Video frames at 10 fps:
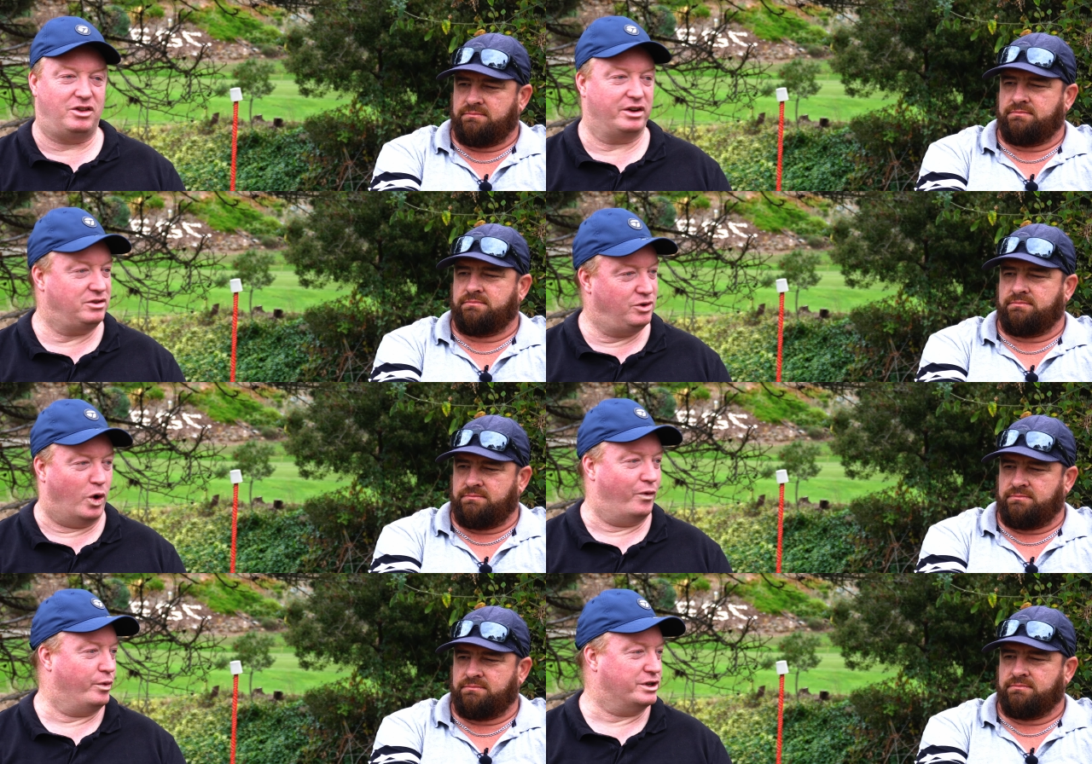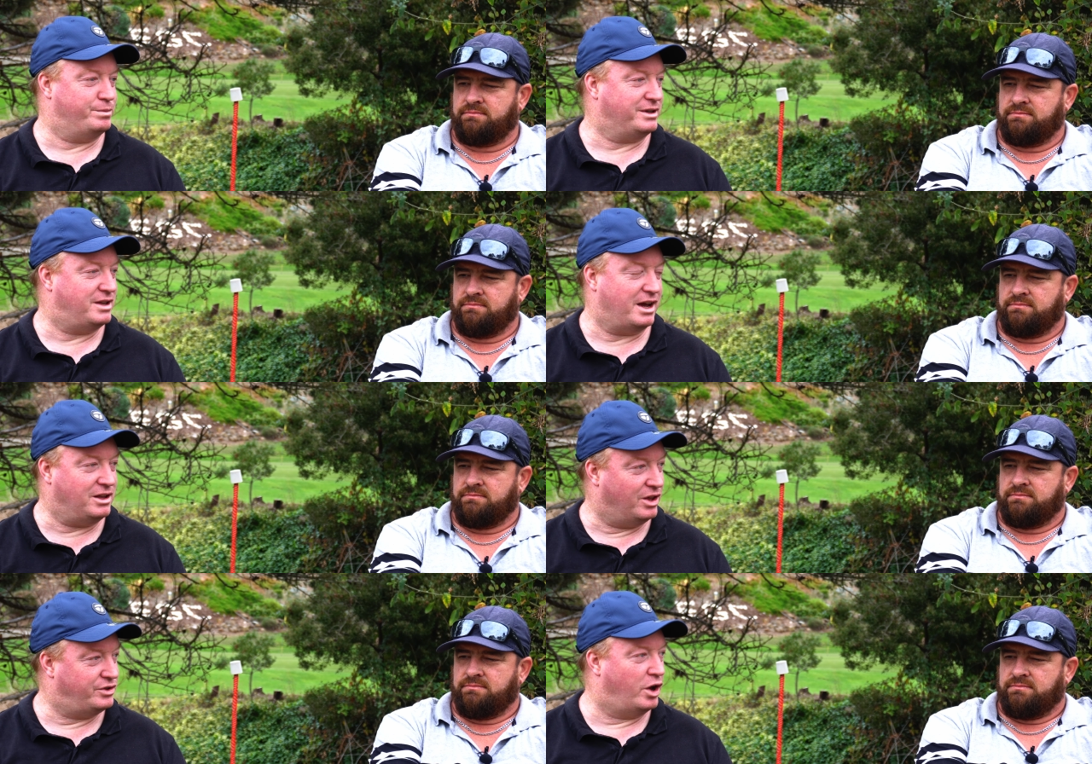Speaker 1: Like New Norfolk was
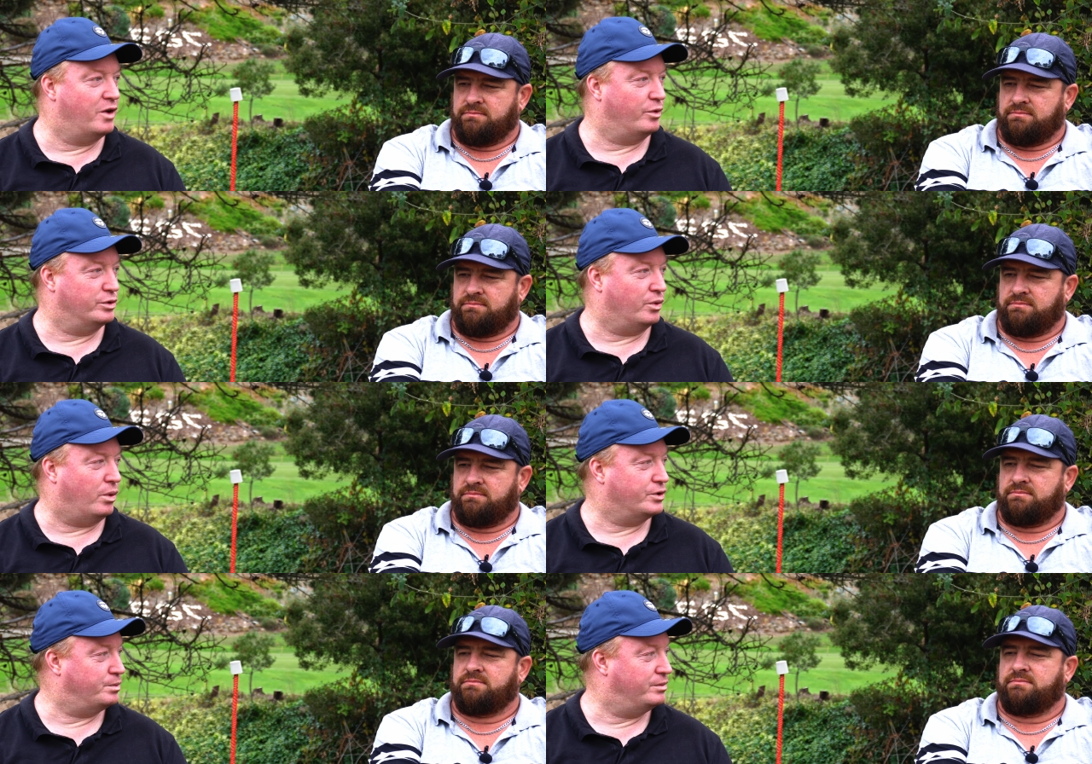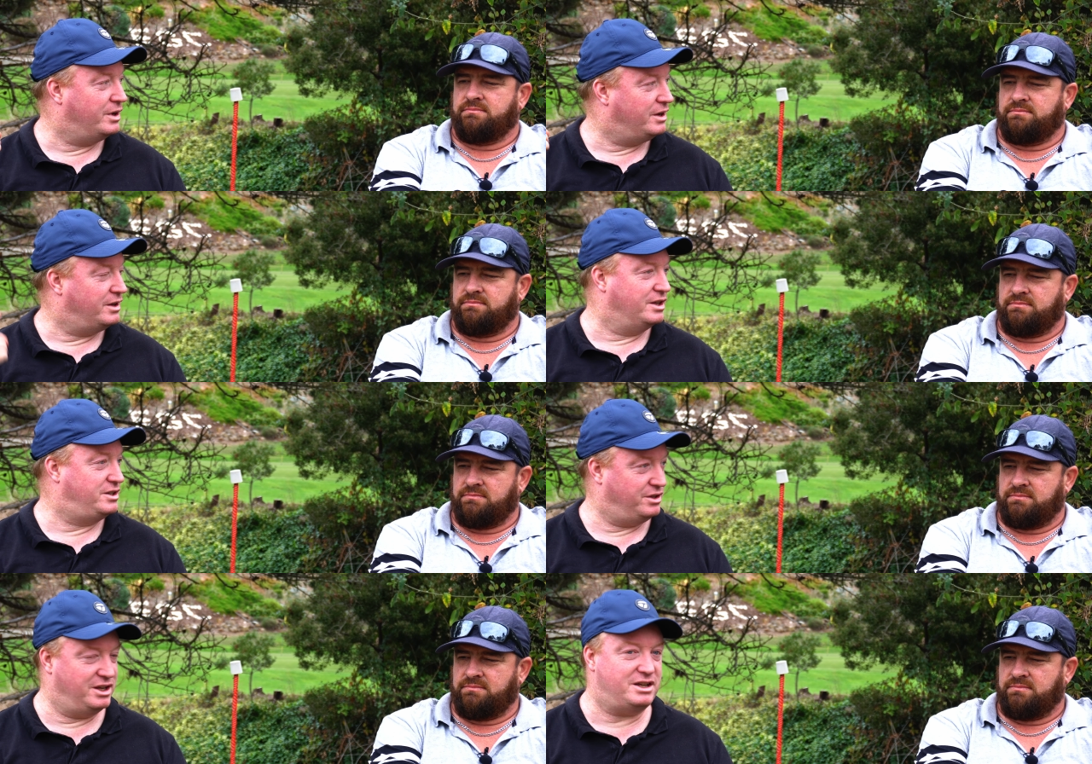spectacular. Dover was awesome. Mm.
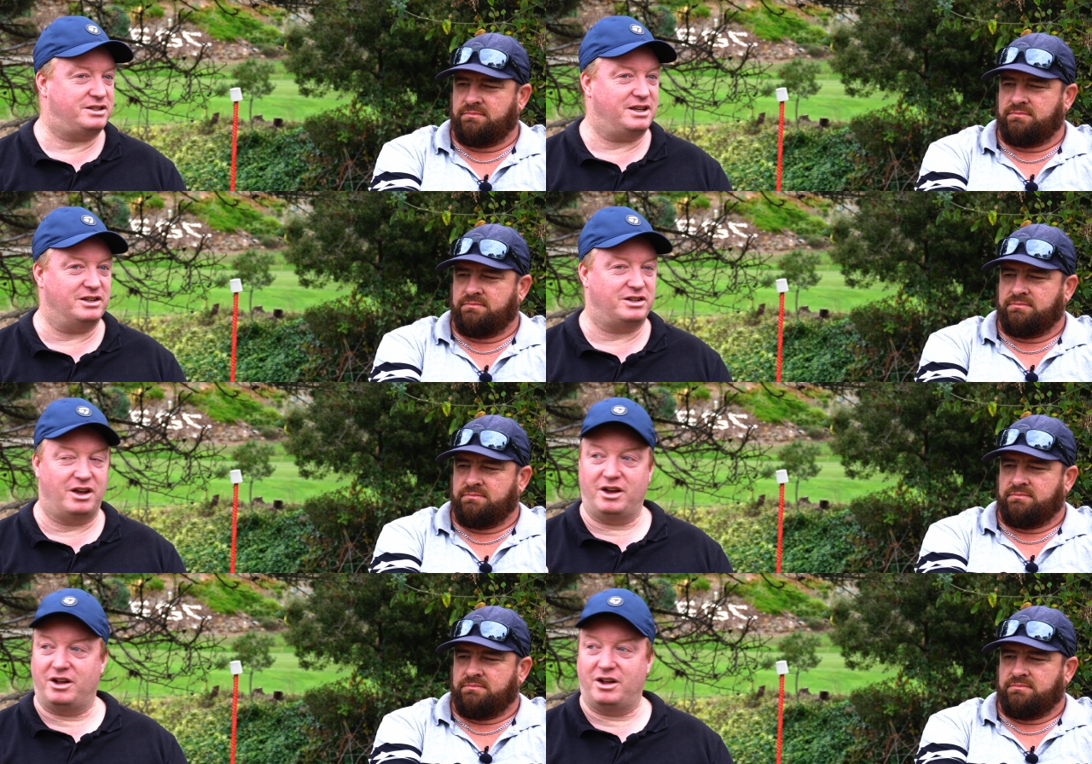This, this is